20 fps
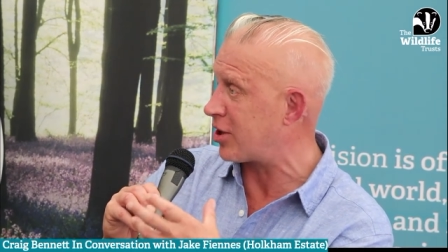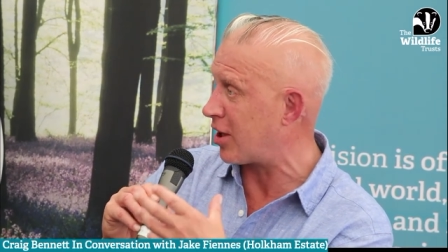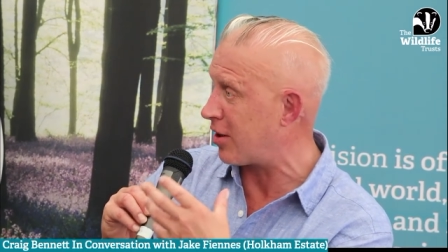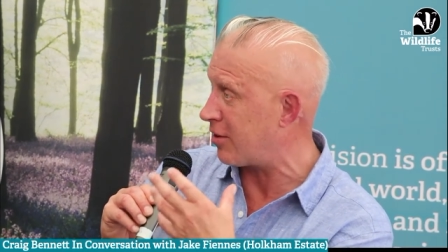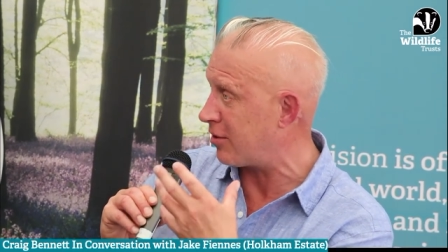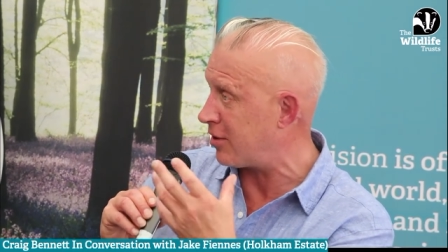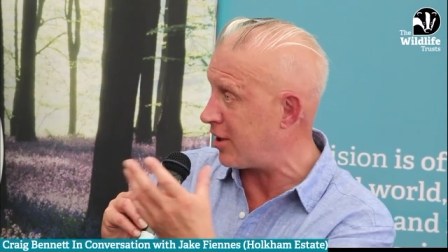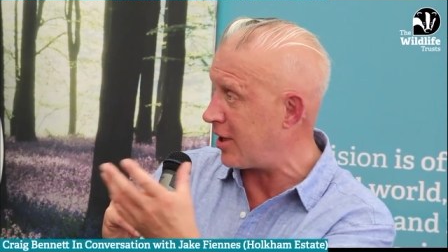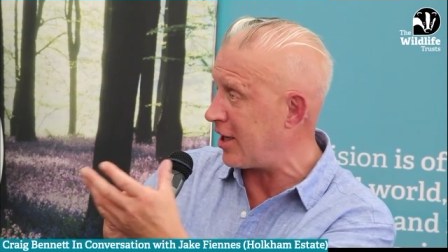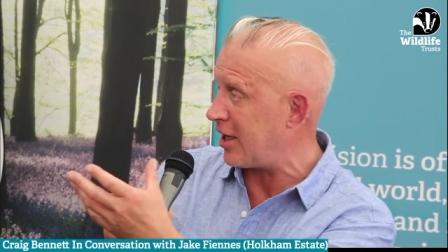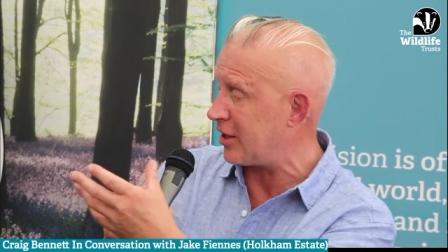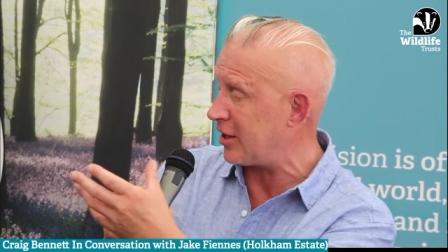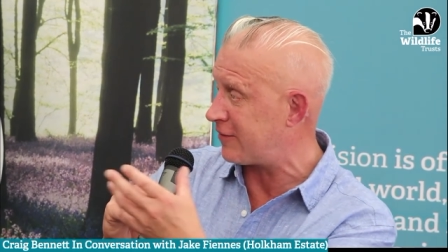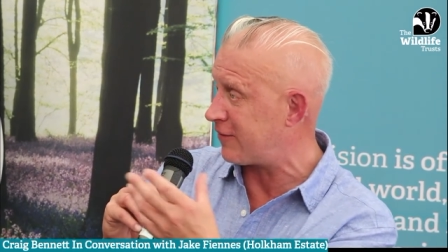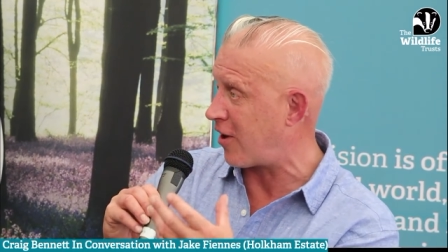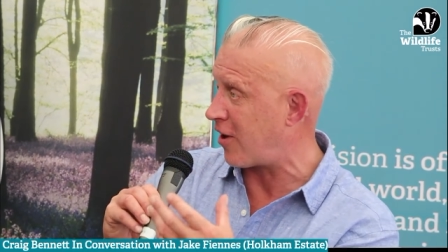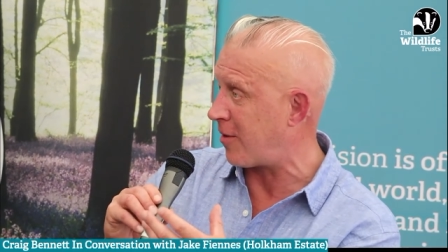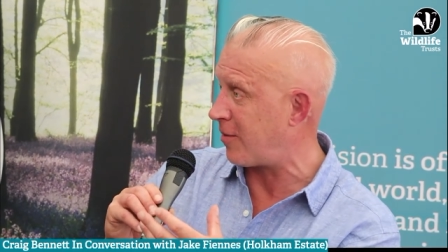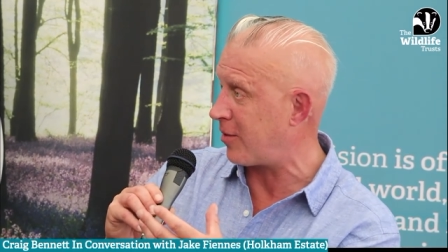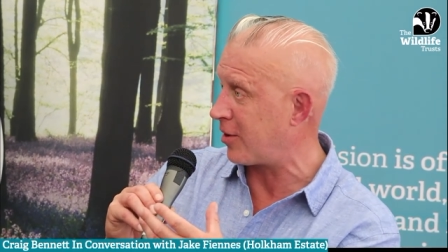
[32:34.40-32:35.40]
so that each
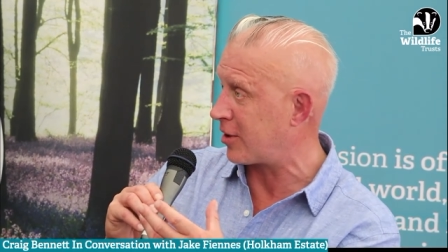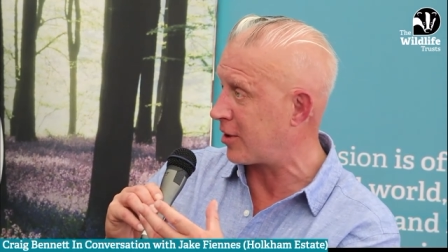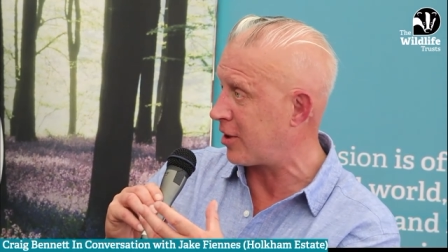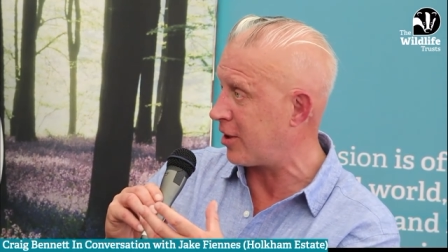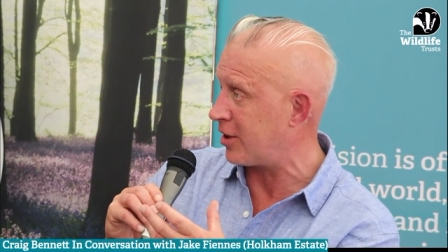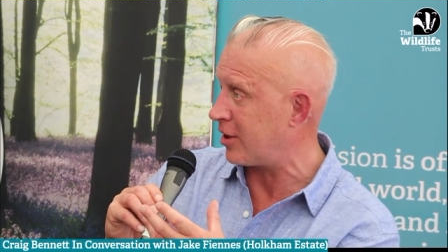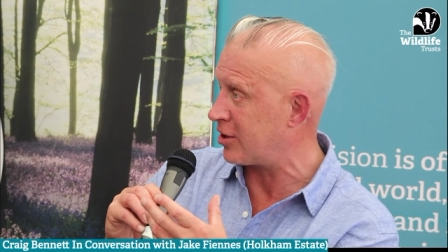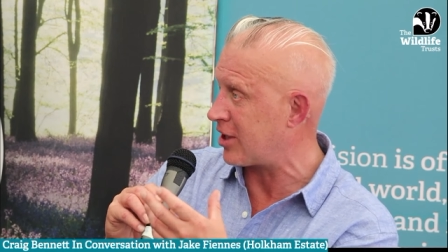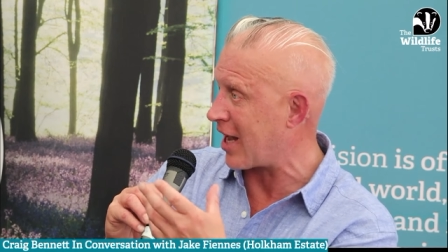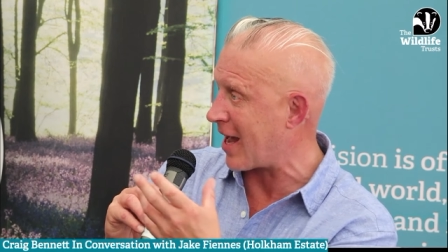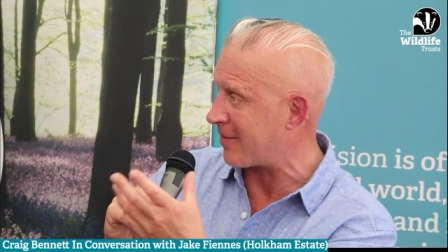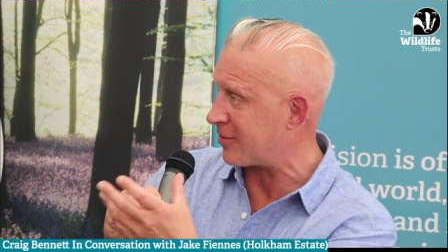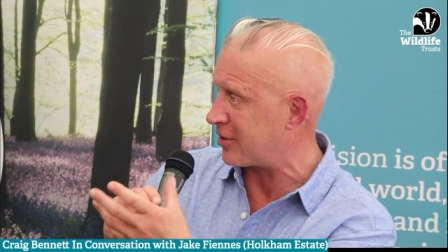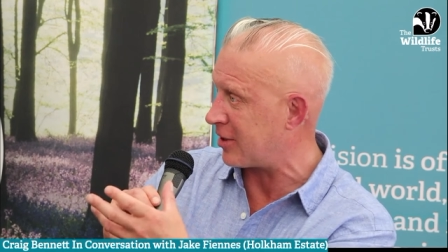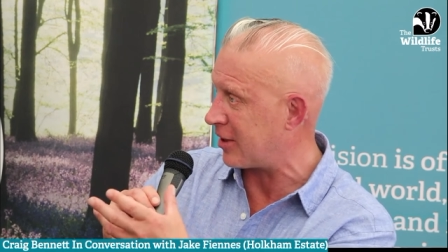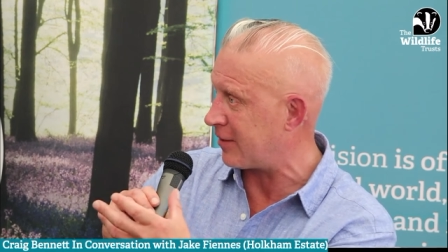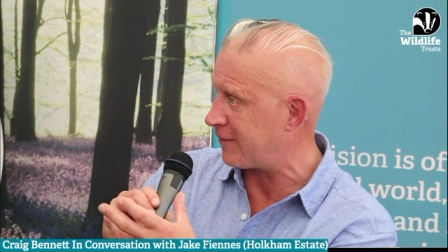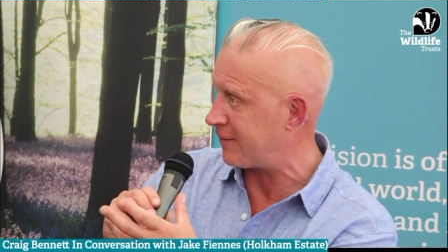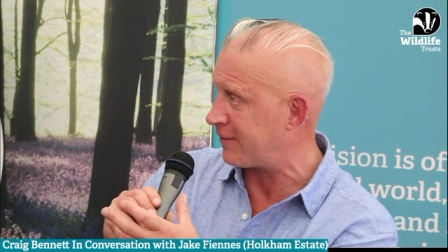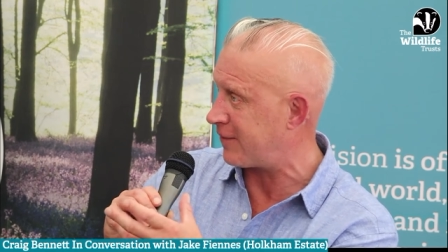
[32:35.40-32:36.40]
farmer can
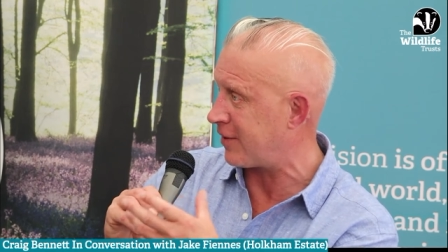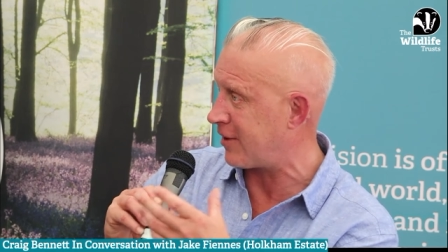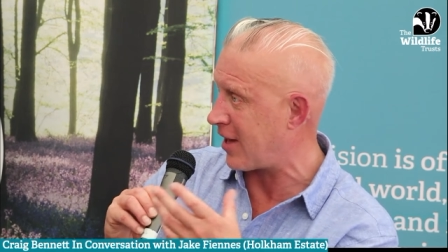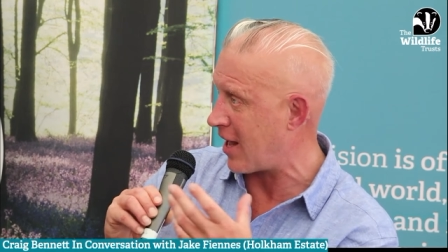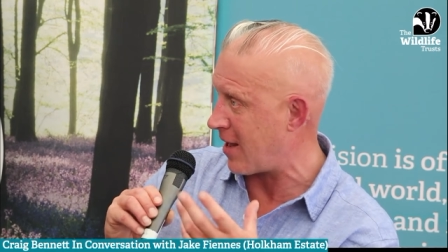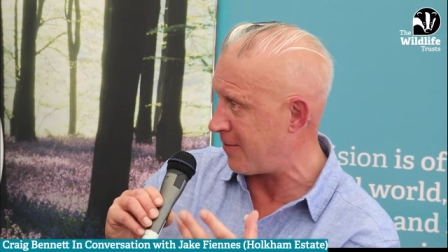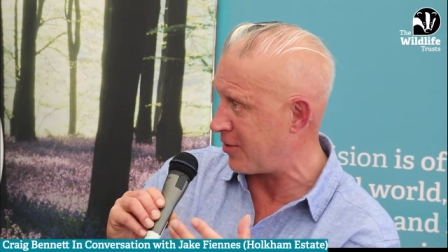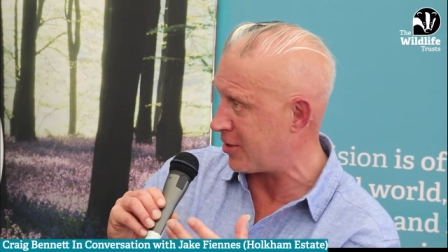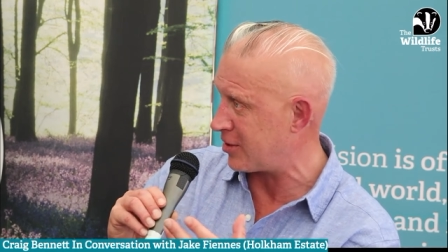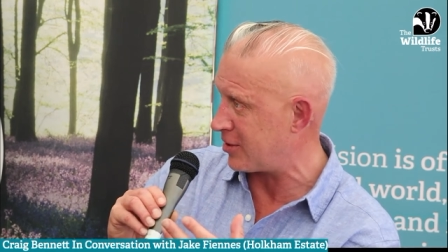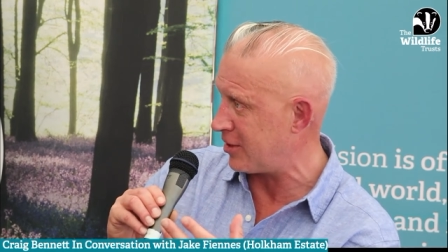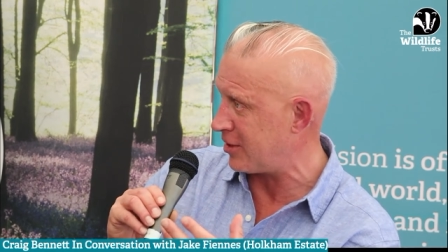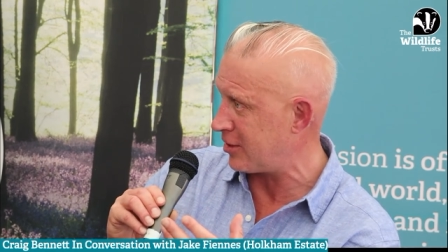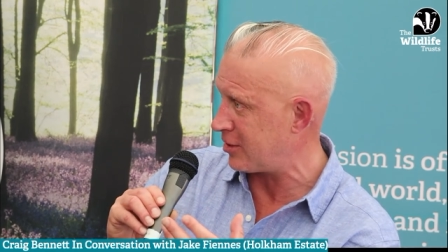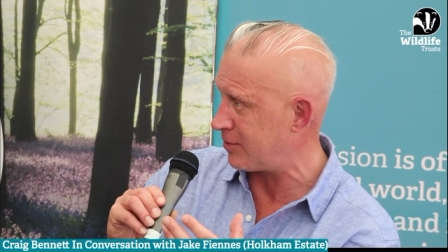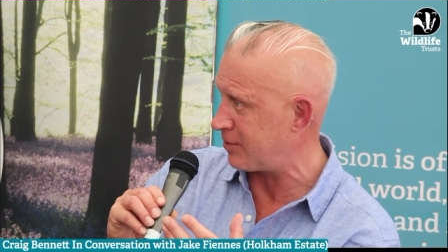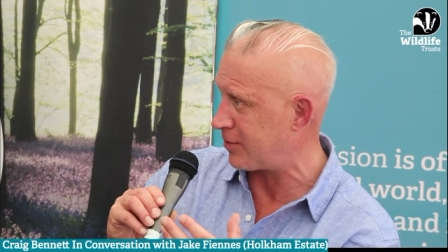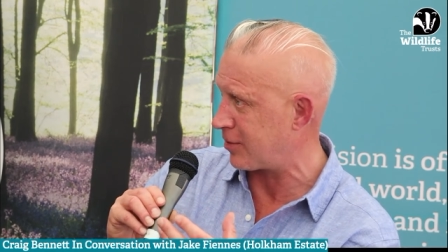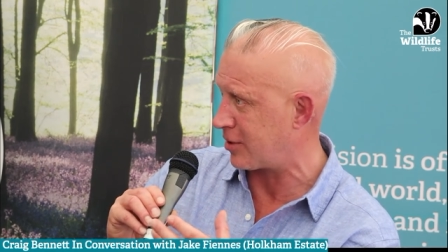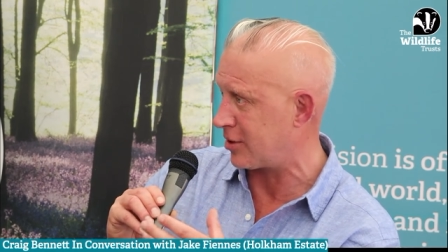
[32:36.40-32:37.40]
adapt it for their
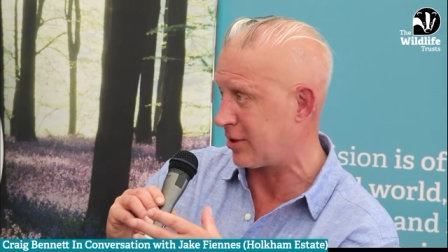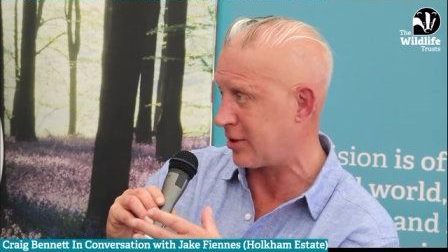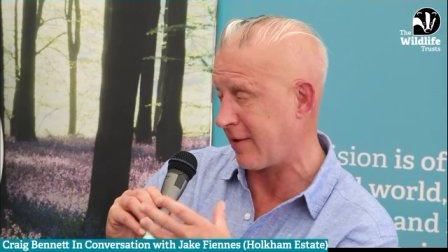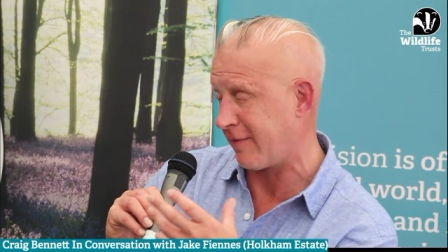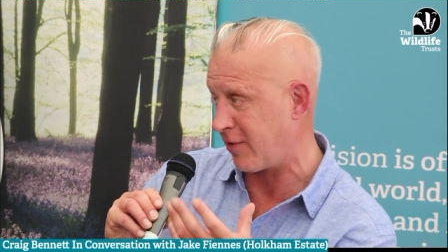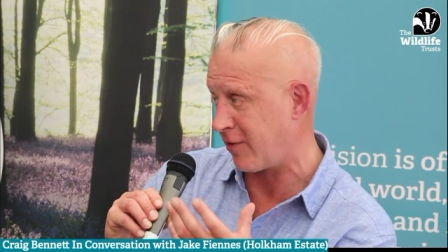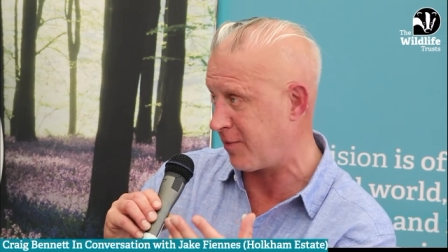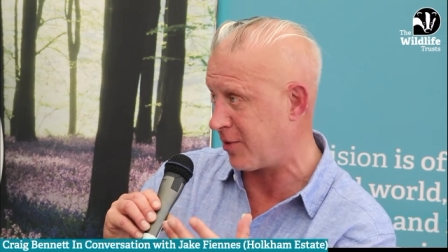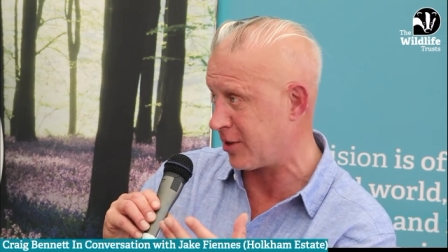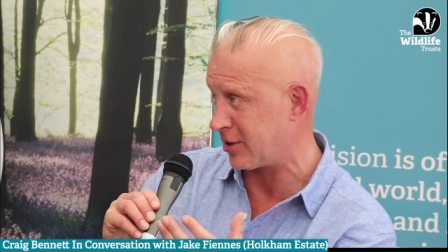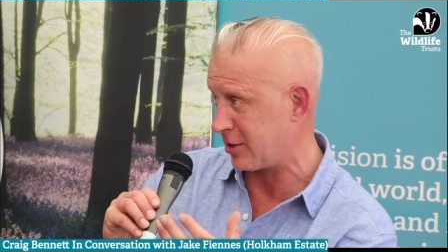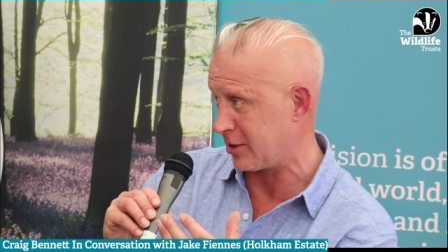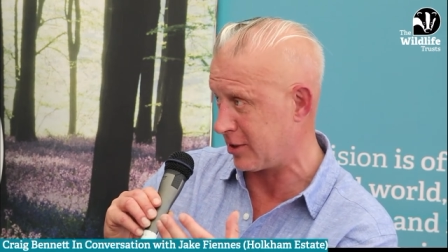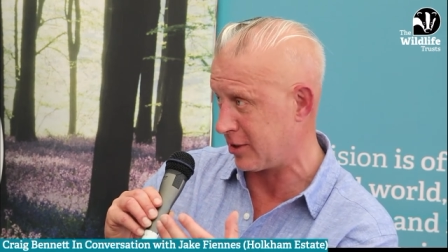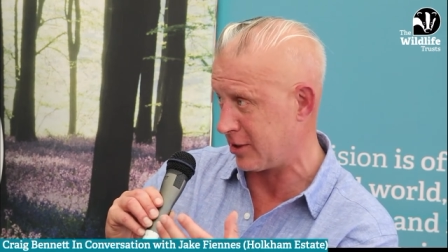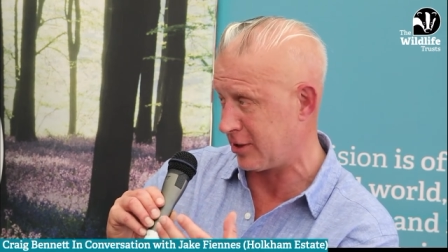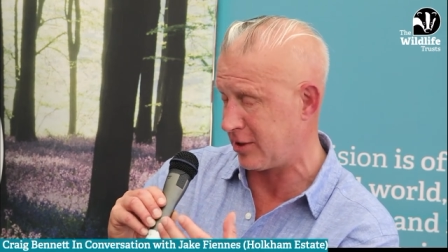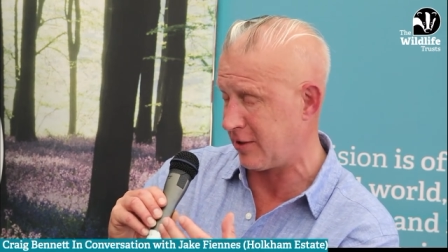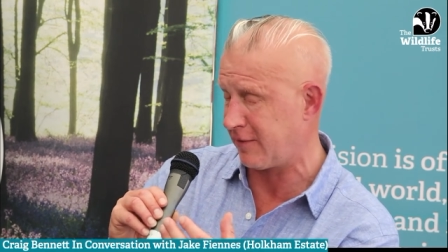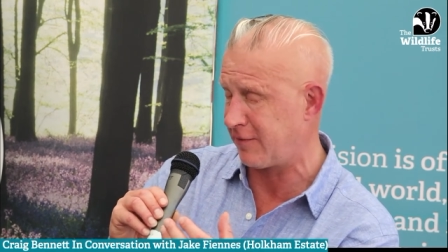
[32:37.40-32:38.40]
business, because every
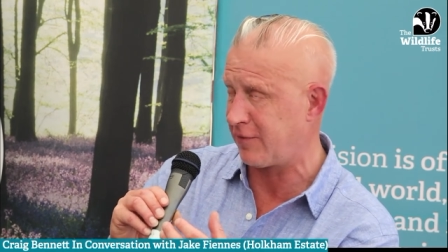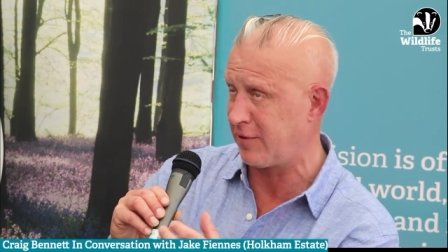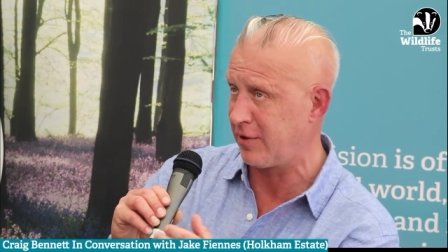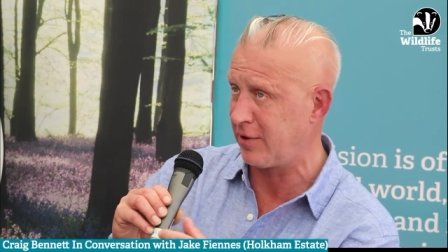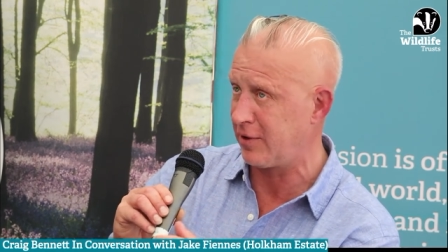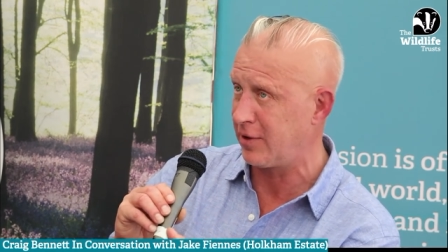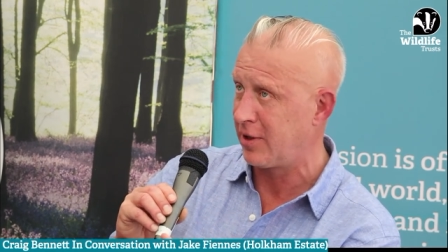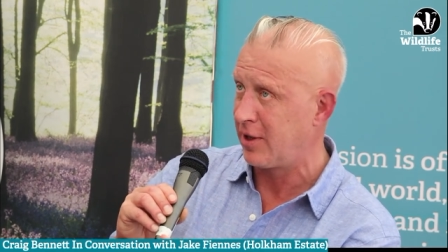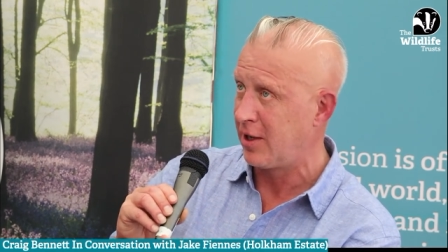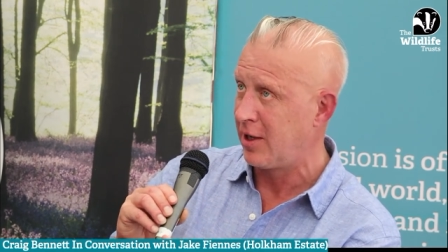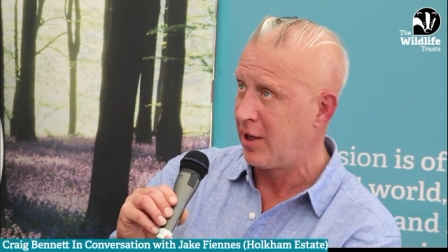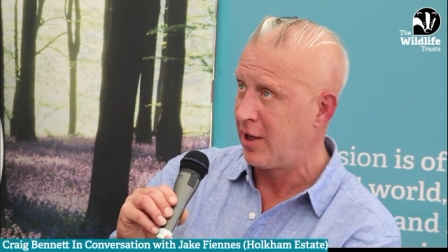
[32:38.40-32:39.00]
business is different,